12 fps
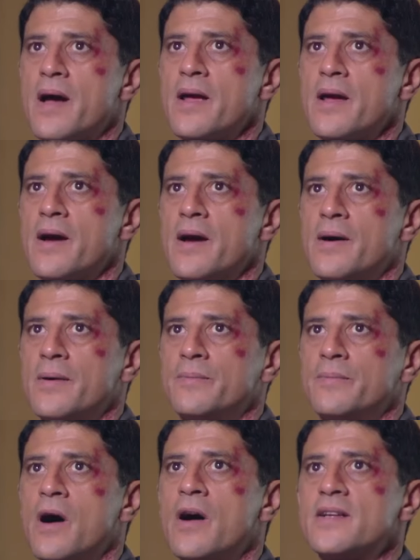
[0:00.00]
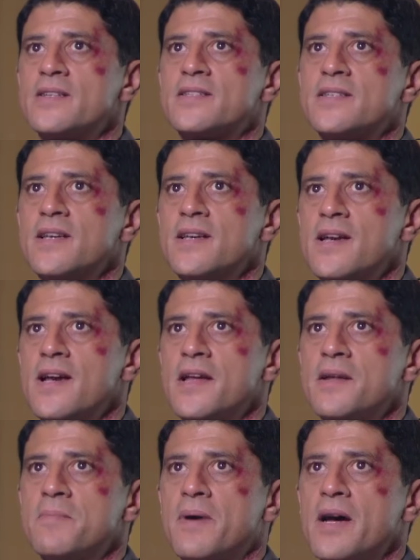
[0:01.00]
by um, honesty
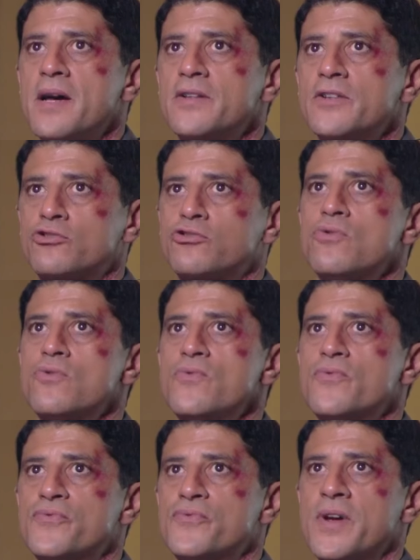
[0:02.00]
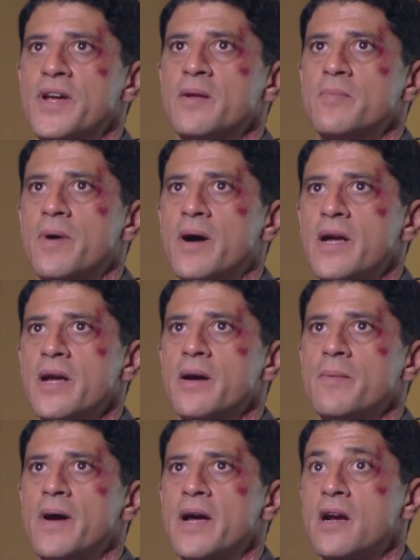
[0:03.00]
and by the truth and by, uh,
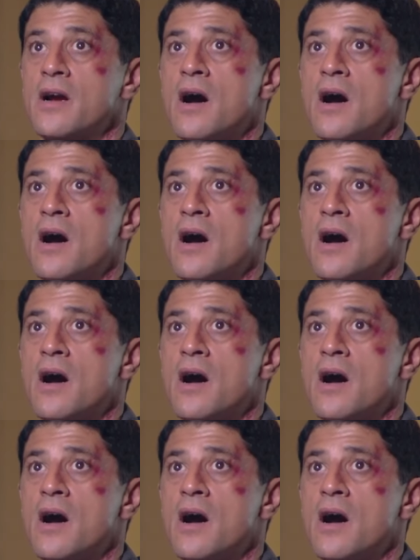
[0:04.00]
by